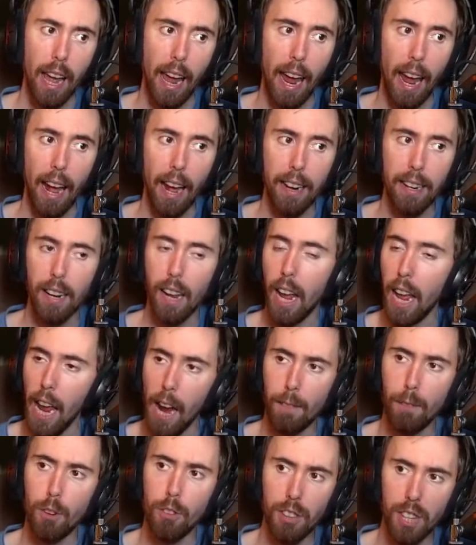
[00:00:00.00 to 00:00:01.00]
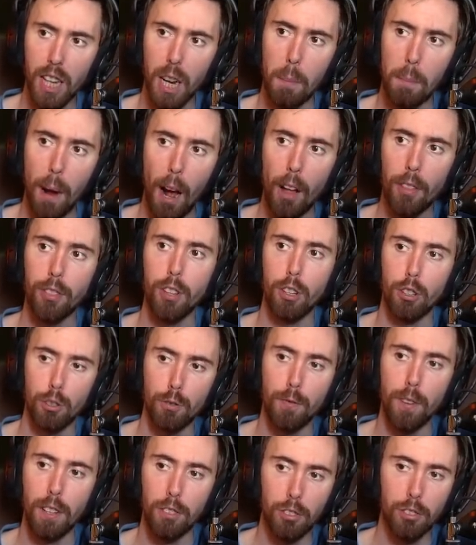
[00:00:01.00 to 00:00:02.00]
and everything about
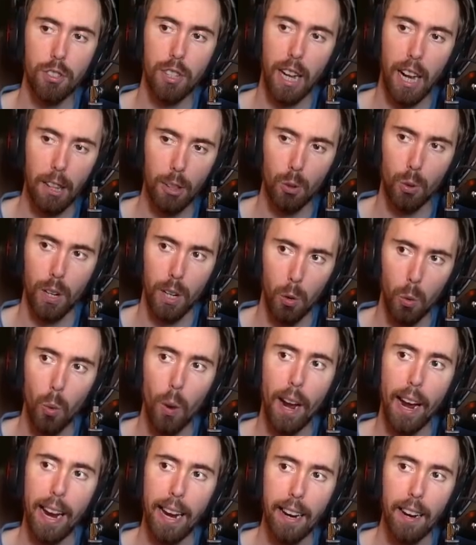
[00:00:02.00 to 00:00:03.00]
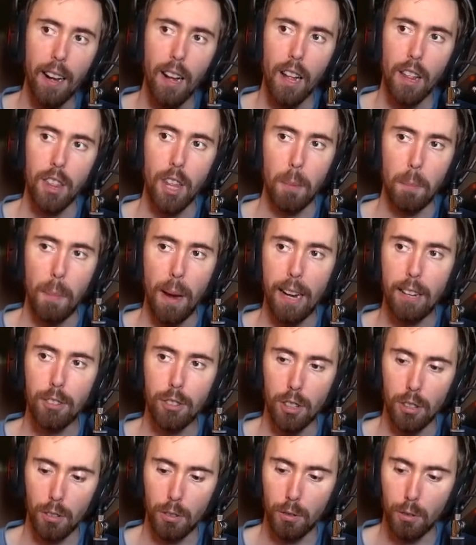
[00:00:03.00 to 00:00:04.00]
this fits together in a way that
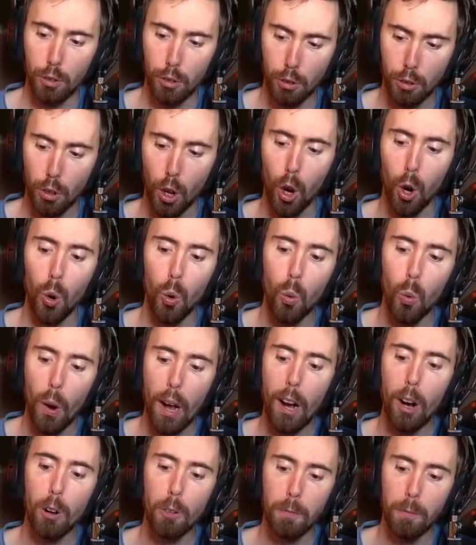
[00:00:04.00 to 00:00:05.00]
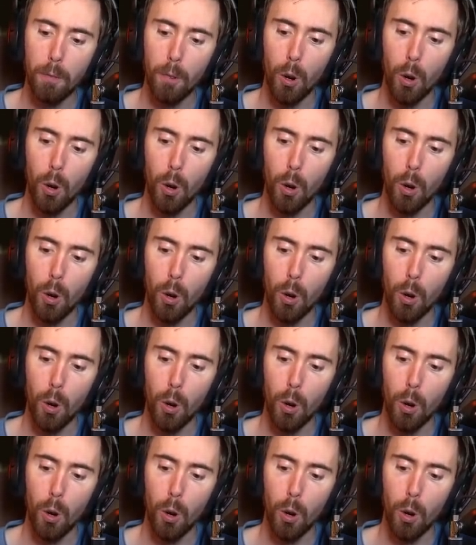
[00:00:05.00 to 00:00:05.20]
makes it so well...